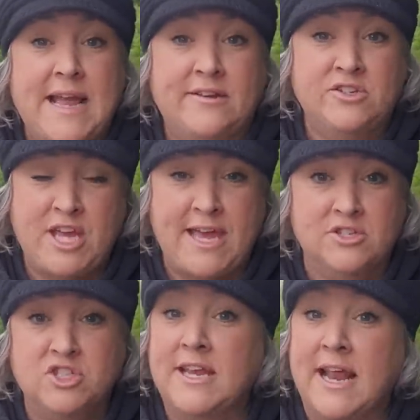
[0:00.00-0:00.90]
had to
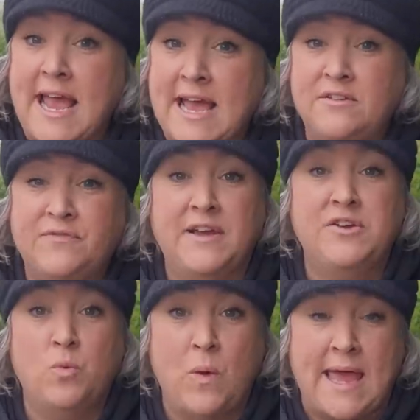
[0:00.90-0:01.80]
change and I had to find
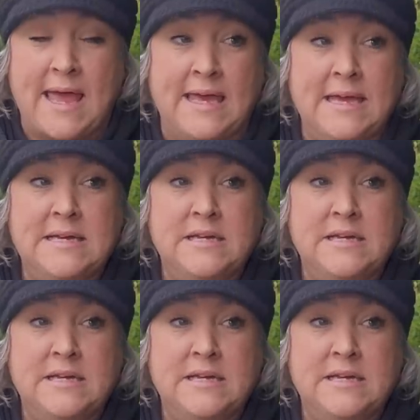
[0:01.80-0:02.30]
a way